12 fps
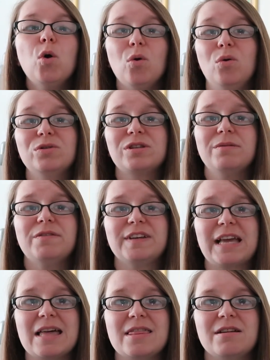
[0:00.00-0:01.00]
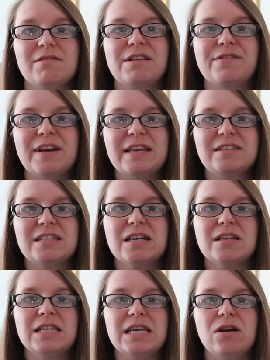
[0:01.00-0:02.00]
or don't forget there is
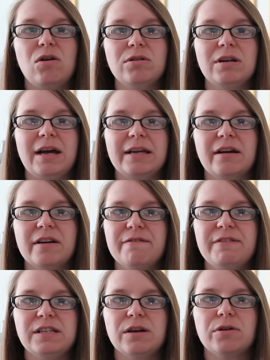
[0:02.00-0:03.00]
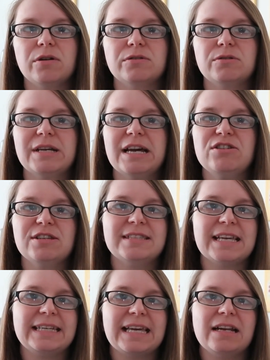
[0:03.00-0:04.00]
Vetster, the online kind of video
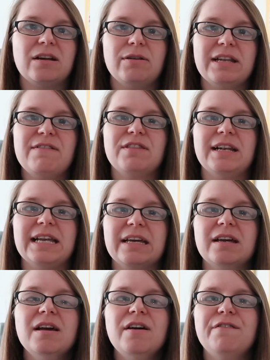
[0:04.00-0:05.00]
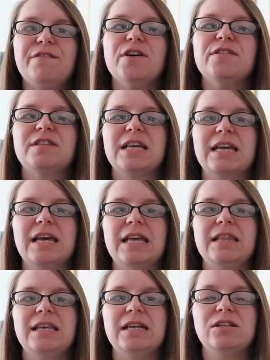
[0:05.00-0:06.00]
consultations. Again, I'll leave the link first thing
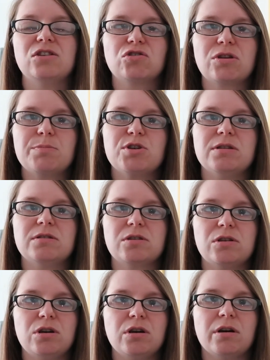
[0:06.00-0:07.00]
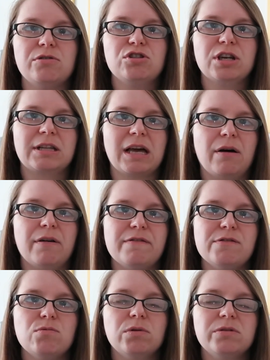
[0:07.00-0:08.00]
in the description so you can go and check that out
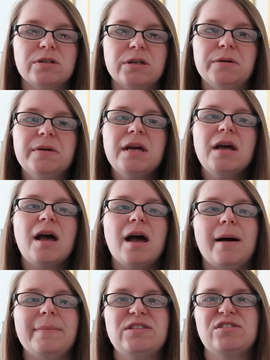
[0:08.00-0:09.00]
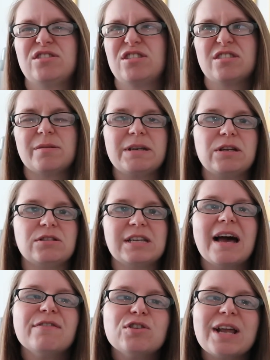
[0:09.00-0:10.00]
if you want to. Um, it's just something good to
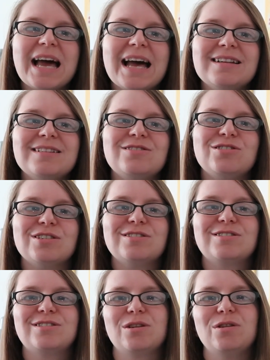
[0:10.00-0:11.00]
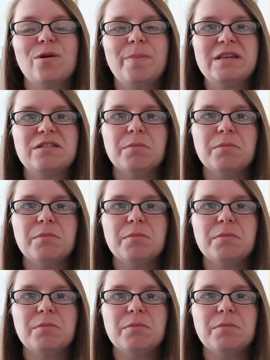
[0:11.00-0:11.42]
have on hand just so you've got peace of